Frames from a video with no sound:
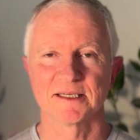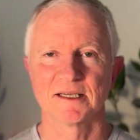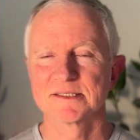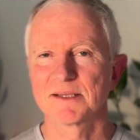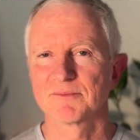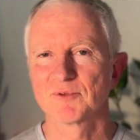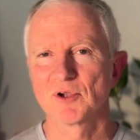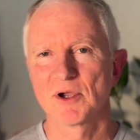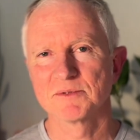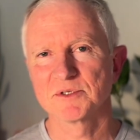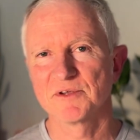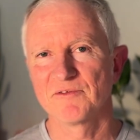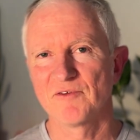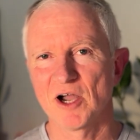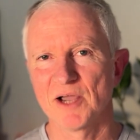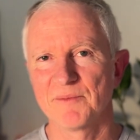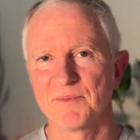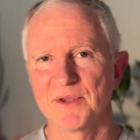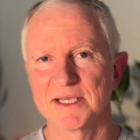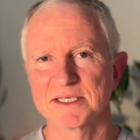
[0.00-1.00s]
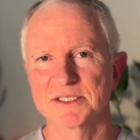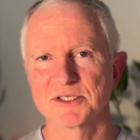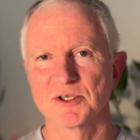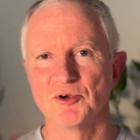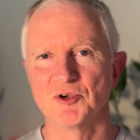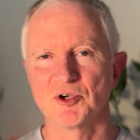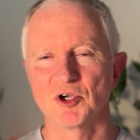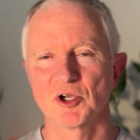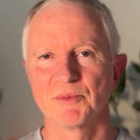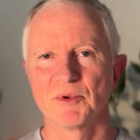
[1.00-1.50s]
Sometimes with IBS though,
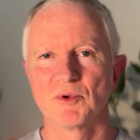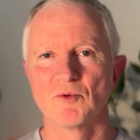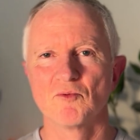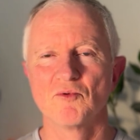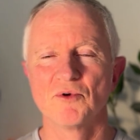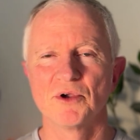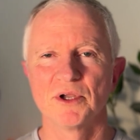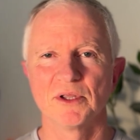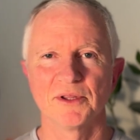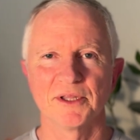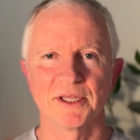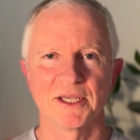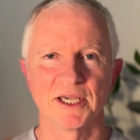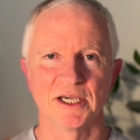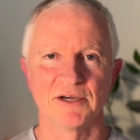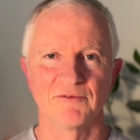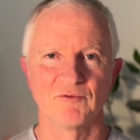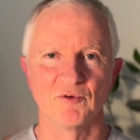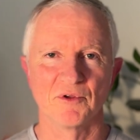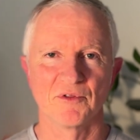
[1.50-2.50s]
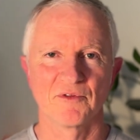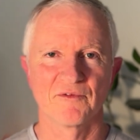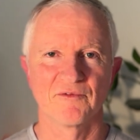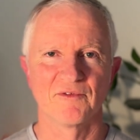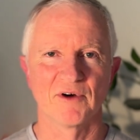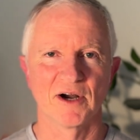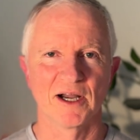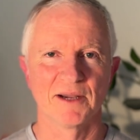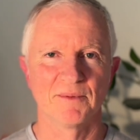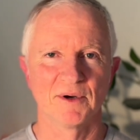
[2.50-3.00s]
you've got to be really careful with
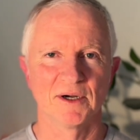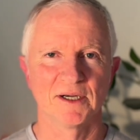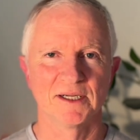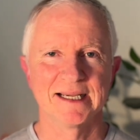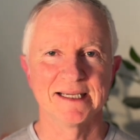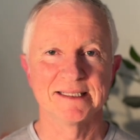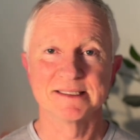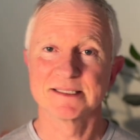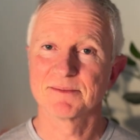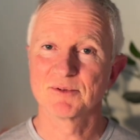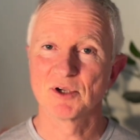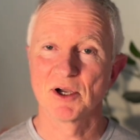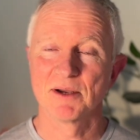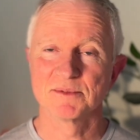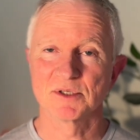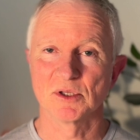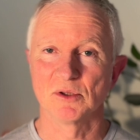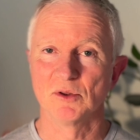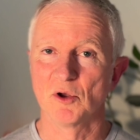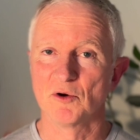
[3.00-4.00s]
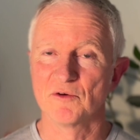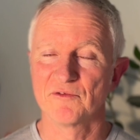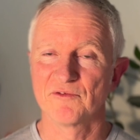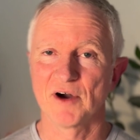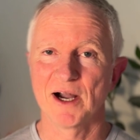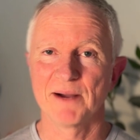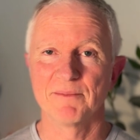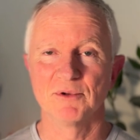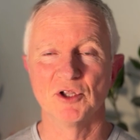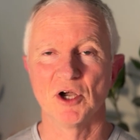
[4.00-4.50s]
fiber. And sometimes a low
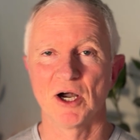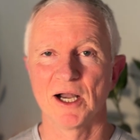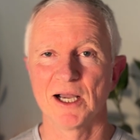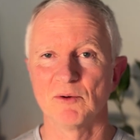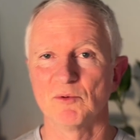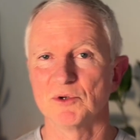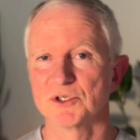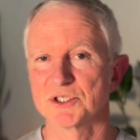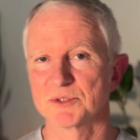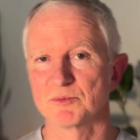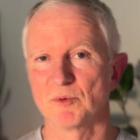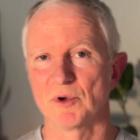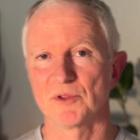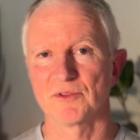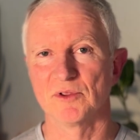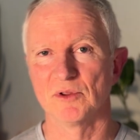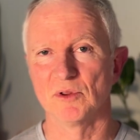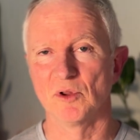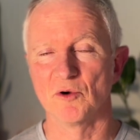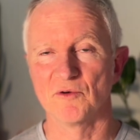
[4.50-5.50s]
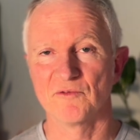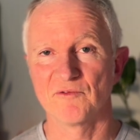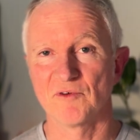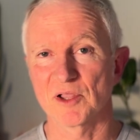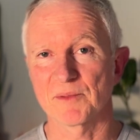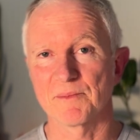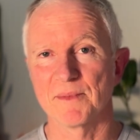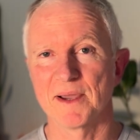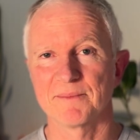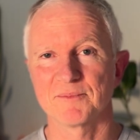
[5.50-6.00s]
fiber diet, which is what the low
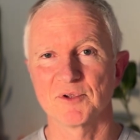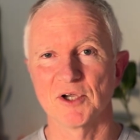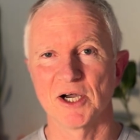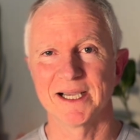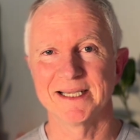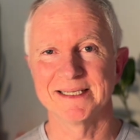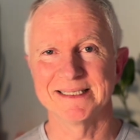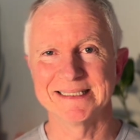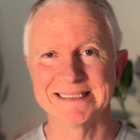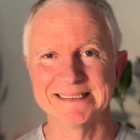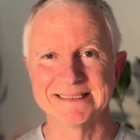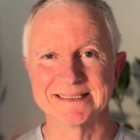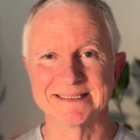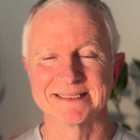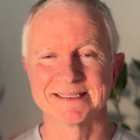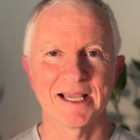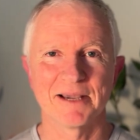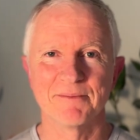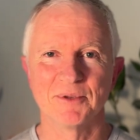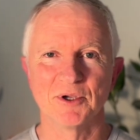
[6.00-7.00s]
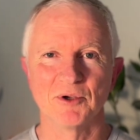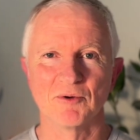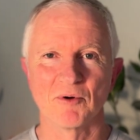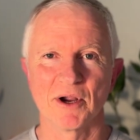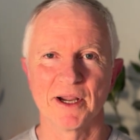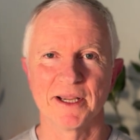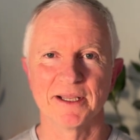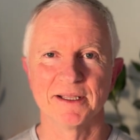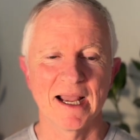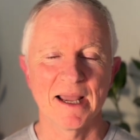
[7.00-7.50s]
FODMAP diet is, can be
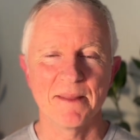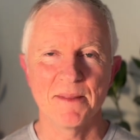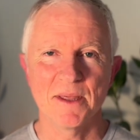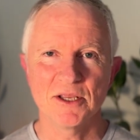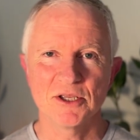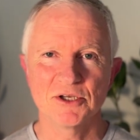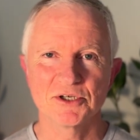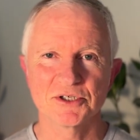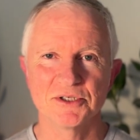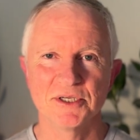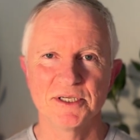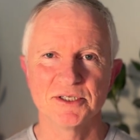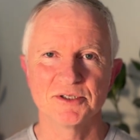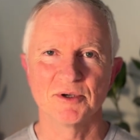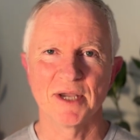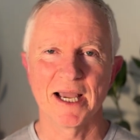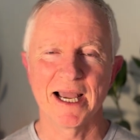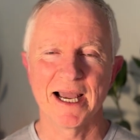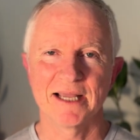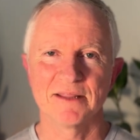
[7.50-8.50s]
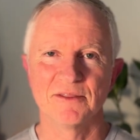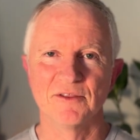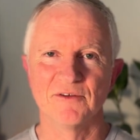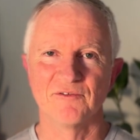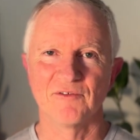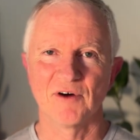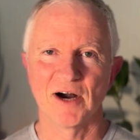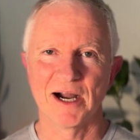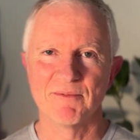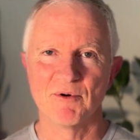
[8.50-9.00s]
great. And then you just need to add the
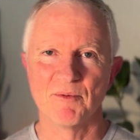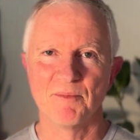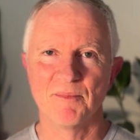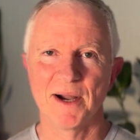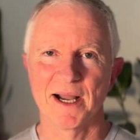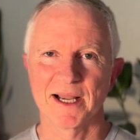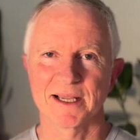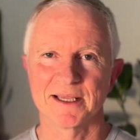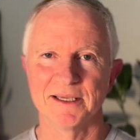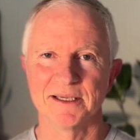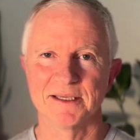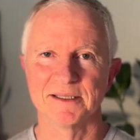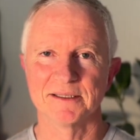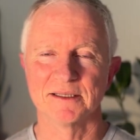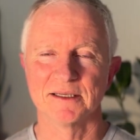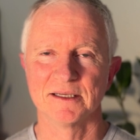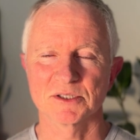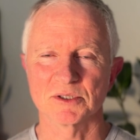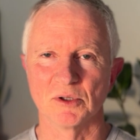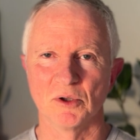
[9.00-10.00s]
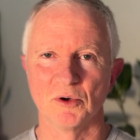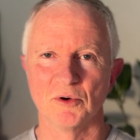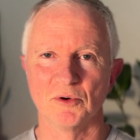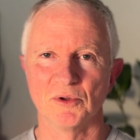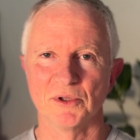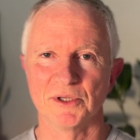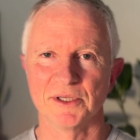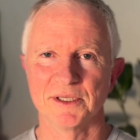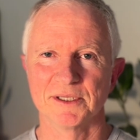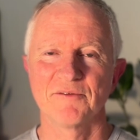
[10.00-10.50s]
fiber back in
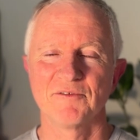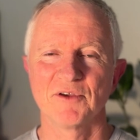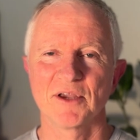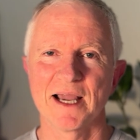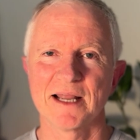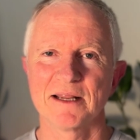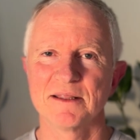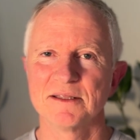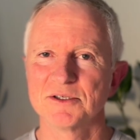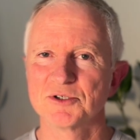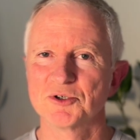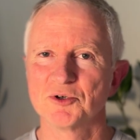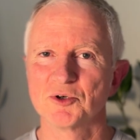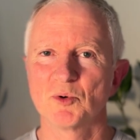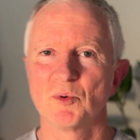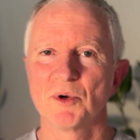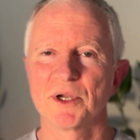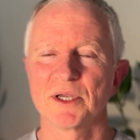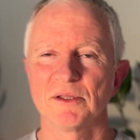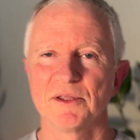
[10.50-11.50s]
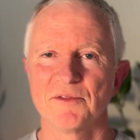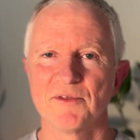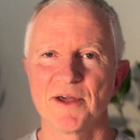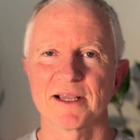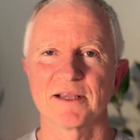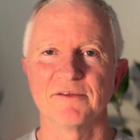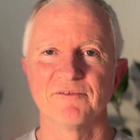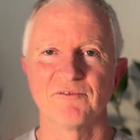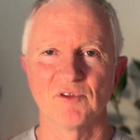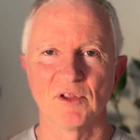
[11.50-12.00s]
slowly. If you add it in too quickly, that
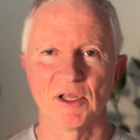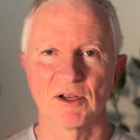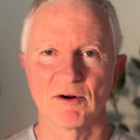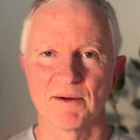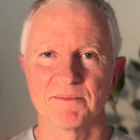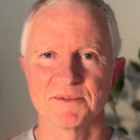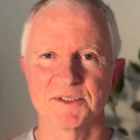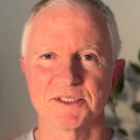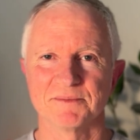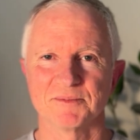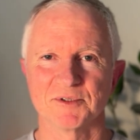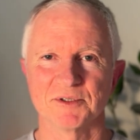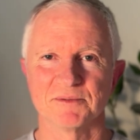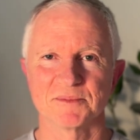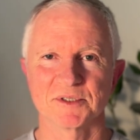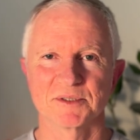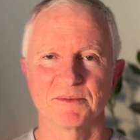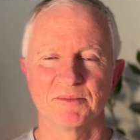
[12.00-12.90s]
can flare up symptoms.